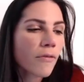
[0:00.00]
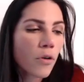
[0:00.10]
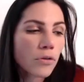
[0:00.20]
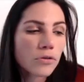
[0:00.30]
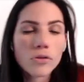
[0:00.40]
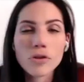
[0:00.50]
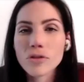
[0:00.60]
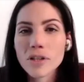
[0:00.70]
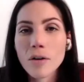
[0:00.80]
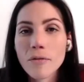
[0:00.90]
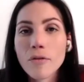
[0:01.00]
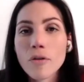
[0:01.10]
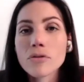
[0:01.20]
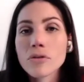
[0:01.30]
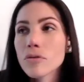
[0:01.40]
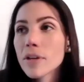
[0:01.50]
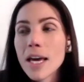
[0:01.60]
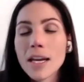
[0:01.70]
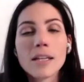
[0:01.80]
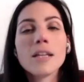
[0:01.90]
focus on yourself, focus on
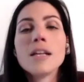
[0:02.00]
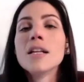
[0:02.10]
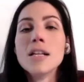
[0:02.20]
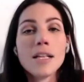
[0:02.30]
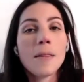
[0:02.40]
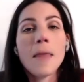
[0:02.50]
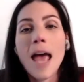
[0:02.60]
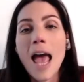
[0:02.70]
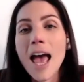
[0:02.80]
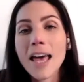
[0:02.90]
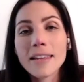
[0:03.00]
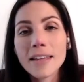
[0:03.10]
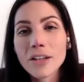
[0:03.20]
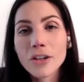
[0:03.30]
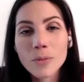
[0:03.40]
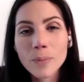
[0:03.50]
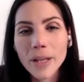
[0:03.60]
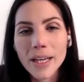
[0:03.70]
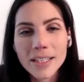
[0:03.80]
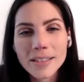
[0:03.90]
getting that head in a good
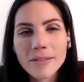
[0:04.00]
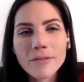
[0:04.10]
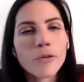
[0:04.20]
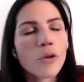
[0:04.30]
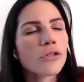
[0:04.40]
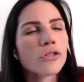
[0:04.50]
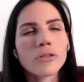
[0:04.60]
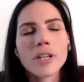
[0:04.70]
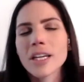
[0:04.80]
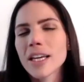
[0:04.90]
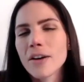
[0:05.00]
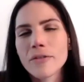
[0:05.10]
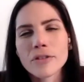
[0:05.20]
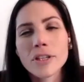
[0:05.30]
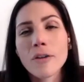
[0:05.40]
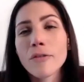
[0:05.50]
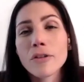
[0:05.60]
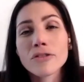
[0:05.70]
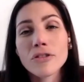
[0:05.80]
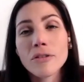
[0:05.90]
place, focus on taking care of yourself,
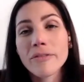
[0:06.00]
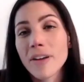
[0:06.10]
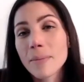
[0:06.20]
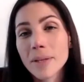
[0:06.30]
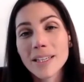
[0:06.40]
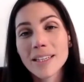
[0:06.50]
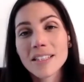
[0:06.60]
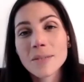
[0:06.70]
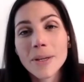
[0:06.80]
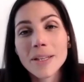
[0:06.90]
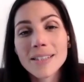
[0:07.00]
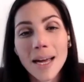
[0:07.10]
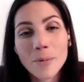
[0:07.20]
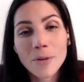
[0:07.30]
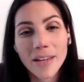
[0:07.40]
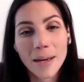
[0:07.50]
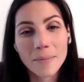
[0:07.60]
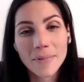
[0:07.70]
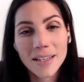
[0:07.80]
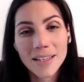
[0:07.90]
focus on your family, spend time with
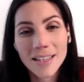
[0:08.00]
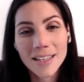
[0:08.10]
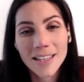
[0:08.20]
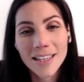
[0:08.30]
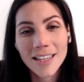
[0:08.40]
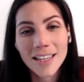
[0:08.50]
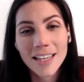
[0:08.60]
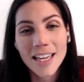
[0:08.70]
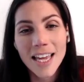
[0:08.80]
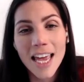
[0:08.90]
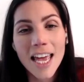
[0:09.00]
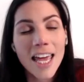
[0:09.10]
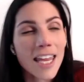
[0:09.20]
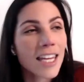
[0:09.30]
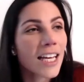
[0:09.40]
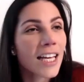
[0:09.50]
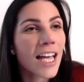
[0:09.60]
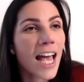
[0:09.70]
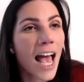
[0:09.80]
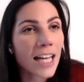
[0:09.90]
them, and
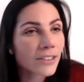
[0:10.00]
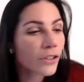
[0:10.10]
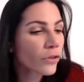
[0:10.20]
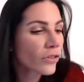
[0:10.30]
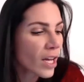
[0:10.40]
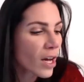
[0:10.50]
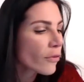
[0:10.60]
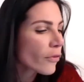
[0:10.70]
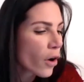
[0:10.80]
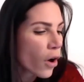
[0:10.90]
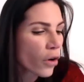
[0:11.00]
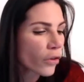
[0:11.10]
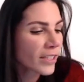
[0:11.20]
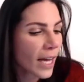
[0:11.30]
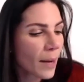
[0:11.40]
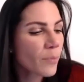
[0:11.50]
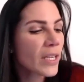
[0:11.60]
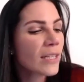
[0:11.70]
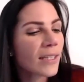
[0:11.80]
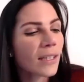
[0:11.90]
ask yourself all the time,
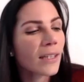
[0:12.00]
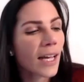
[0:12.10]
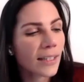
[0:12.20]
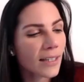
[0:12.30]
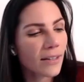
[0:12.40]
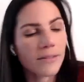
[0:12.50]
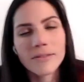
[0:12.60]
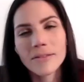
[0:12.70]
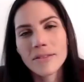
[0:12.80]
be selective.